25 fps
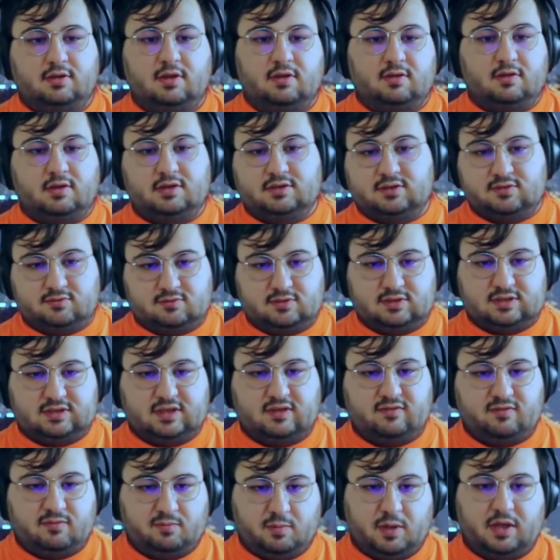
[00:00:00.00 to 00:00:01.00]
that is
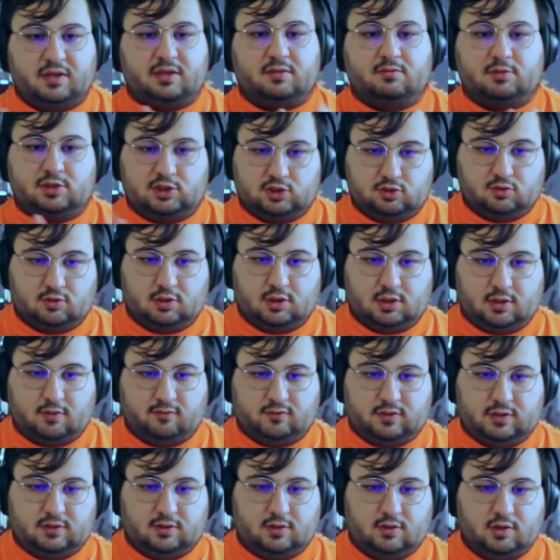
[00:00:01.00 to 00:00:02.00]
received by the majority
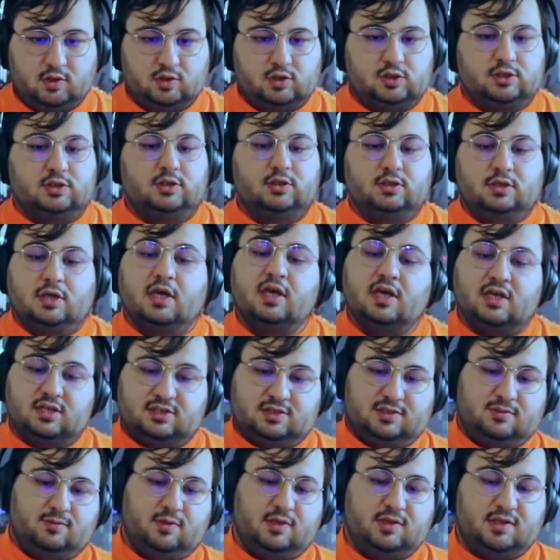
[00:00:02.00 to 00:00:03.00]
of the nodes,
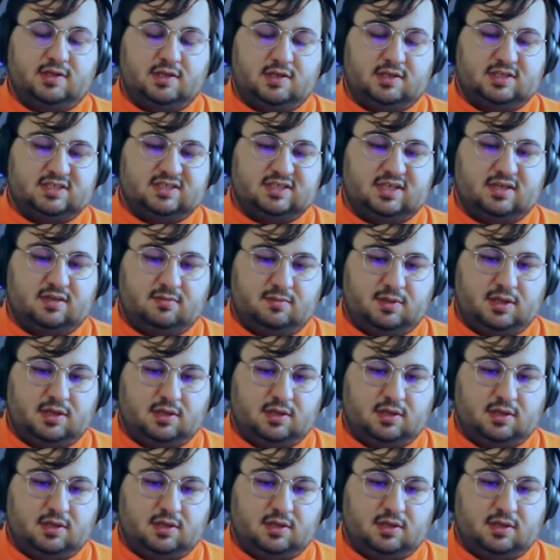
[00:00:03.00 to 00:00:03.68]
is the one that is going to